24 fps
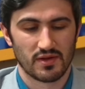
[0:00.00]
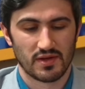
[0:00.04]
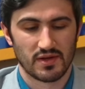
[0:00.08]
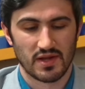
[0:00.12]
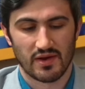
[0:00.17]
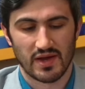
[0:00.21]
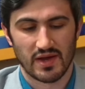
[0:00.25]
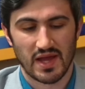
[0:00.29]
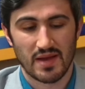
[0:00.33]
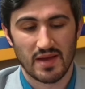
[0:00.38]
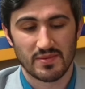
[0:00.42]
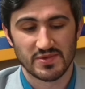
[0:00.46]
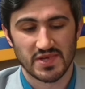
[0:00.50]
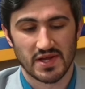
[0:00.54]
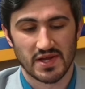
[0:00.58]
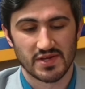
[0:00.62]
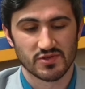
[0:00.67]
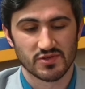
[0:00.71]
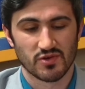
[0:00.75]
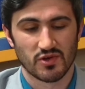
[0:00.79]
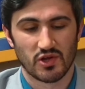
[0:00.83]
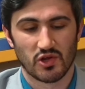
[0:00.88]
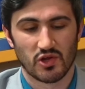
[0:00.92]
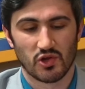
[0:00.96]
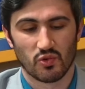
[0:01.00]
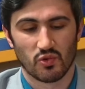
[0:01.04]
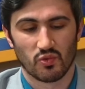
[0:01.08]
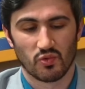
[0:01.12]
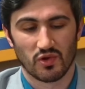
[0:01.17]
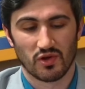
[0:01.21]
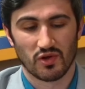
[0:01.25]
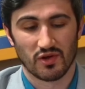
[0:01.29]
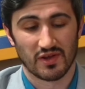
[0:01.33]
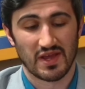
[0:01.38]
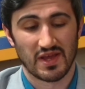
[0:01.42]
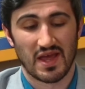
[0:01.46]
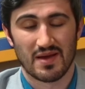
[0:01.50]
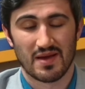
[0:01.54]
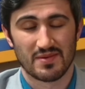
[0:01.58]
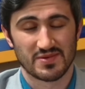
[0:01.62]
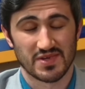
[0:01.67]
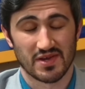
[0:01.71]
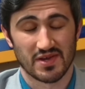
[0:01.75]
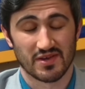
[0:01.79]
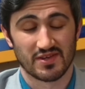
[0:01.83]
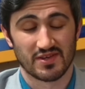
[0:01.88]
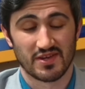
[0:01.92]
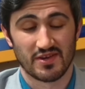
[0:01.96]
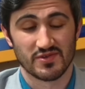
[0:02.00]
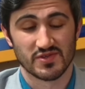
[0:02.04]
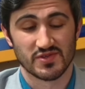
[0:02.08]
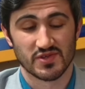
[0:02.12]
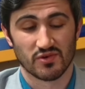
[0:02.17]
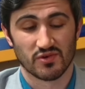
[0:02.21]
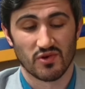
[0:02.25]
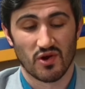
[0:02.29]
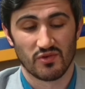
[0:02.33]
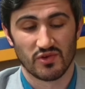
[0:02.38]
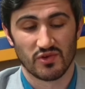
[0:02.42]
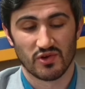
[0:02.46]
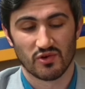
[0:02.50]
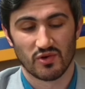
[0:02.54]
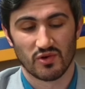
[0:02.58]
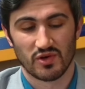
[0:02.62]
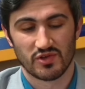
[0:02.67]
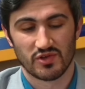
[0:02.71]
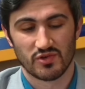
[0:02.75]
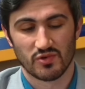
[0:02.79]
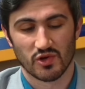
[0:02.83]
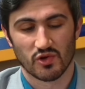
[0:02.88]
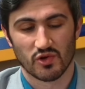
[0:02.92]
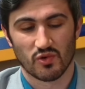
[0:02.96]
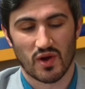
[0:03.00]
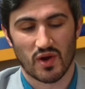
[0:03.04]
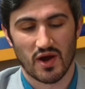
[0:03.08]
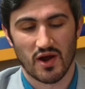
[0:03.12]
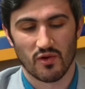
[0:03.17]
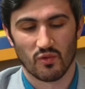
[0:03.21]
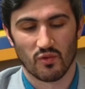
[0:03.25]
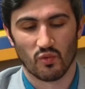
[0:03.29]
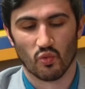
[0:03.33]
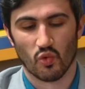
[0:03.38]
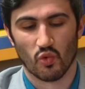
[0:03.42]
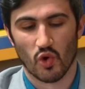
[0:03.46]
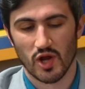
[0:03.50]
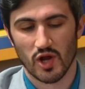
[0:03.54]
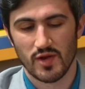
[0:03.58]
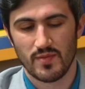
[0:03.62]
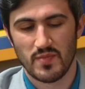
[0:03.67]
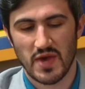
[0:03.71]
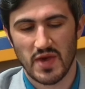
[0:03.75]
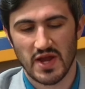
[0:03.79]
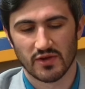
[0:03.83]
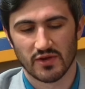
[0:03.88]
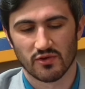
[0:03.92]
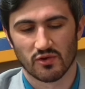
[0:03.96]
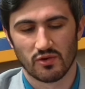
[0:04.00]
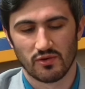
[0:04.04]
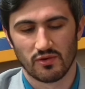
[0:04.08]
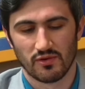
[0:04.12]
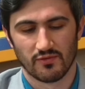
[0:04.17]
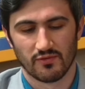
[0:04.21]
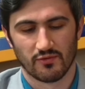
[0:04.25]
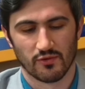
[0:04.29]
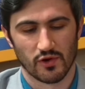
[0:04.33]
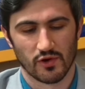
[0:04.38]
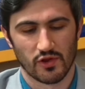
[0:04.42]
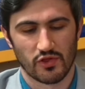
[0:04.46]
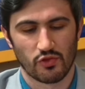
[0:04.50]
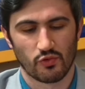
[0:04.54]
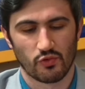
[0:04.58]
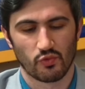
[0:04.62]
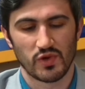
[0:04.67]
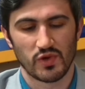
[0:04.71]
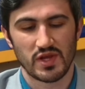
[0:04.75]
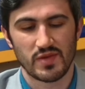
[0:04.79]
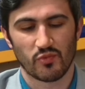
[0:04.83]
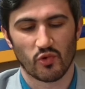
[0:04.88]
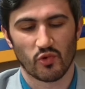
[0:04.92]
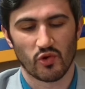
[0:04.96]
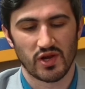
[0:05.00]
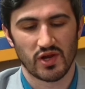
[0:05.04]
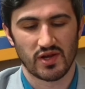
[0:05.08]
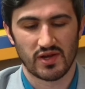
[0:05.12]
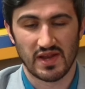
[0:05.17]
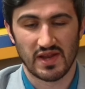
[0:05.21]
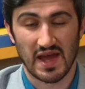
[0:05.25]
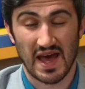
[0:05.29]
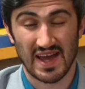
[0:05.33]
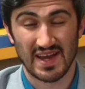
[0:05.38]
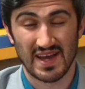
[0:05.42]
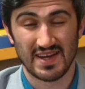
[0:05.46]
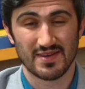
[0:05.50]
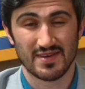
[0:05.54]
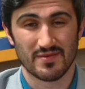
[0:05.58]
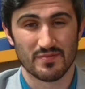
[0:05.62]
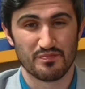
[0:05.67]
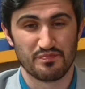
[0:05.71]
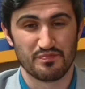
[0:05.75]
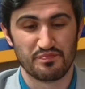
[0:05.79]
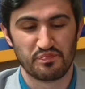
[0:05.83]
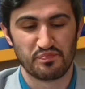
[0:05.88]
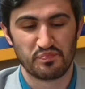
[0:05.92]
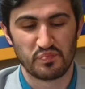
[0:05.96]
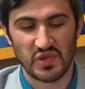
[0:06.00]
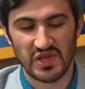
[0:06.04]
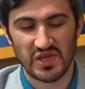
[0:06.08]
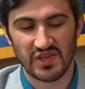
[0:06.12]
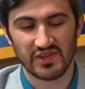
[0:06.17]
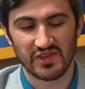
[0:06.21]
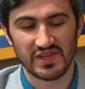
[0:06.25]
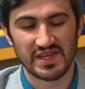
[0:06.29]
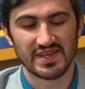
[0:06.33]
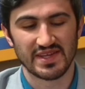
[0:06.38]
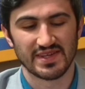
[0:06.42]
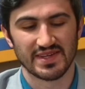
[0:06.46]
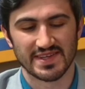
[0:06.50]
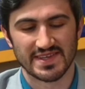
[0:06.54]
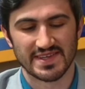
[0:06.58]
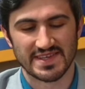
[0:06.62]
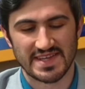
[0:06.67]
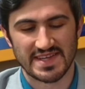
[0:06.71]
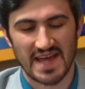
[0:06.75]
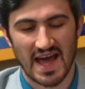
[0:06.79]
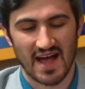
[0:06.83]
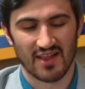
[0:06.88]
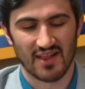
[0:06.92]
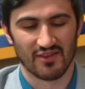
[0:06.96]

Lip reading: Now, Amazon continues to grow. They're going to acquire One Medical for $3.9 billion.